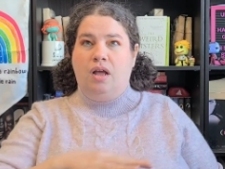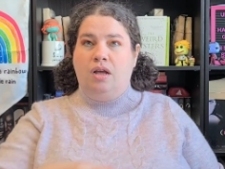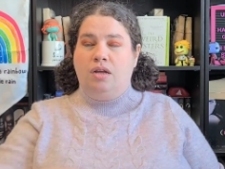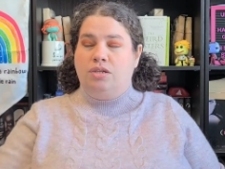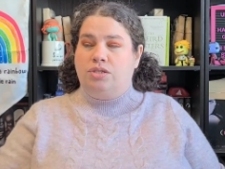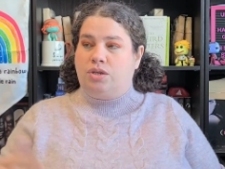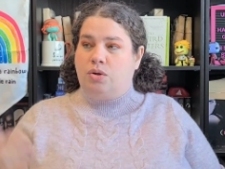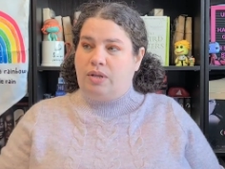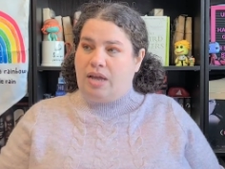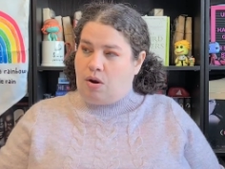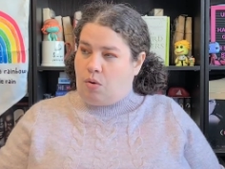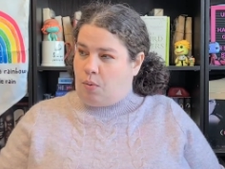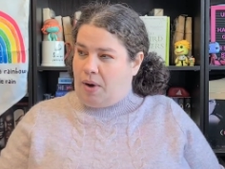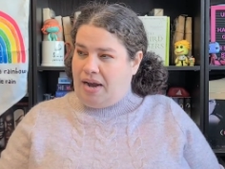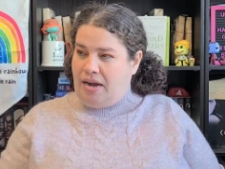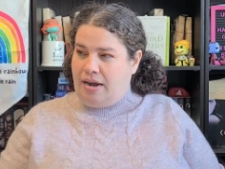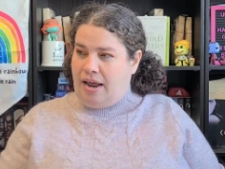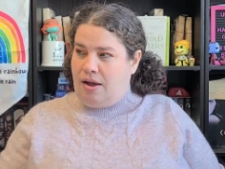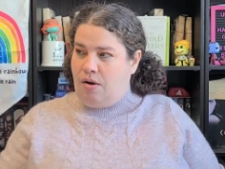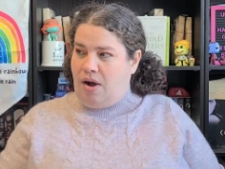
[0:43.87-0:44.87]
So like
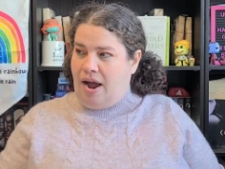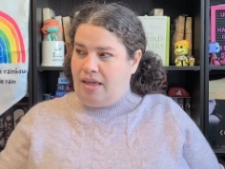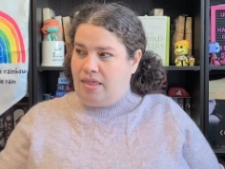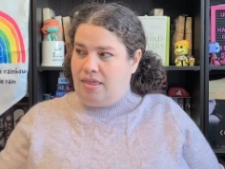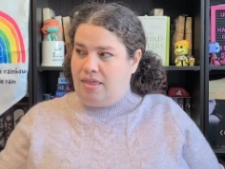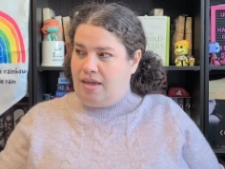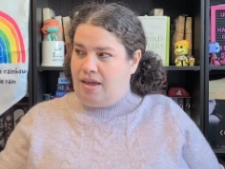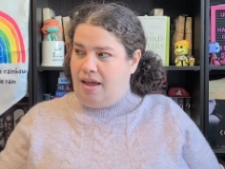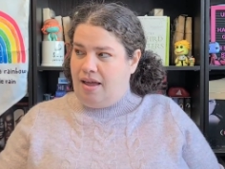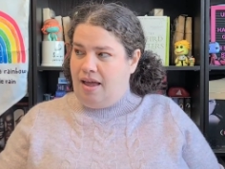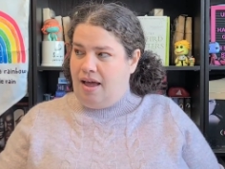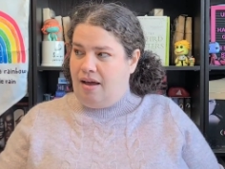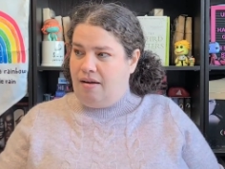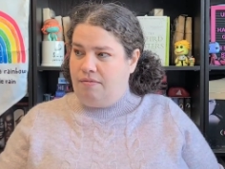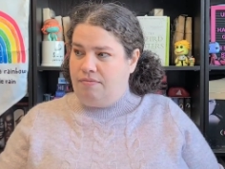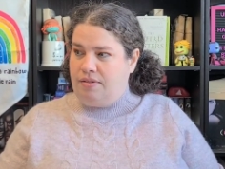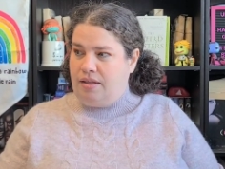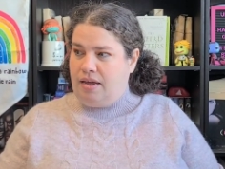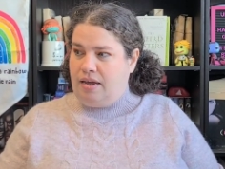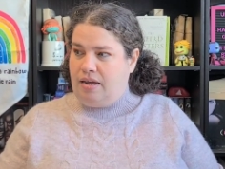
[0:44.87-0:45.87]
right now, I think I
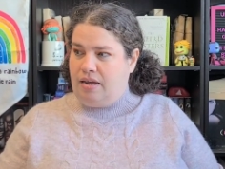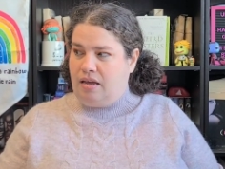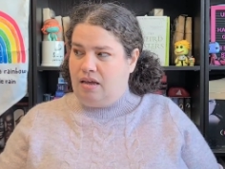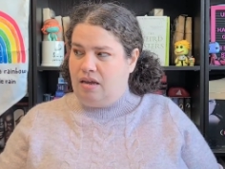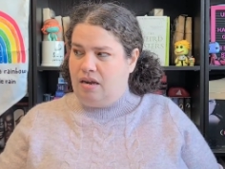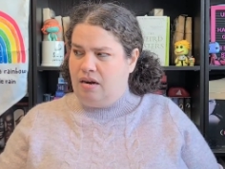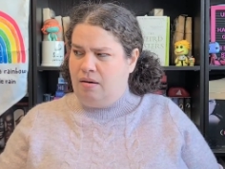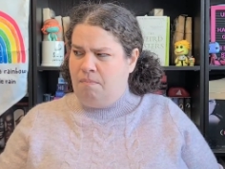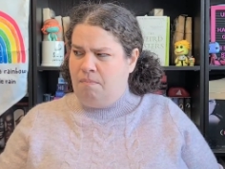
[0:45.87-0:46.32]
have like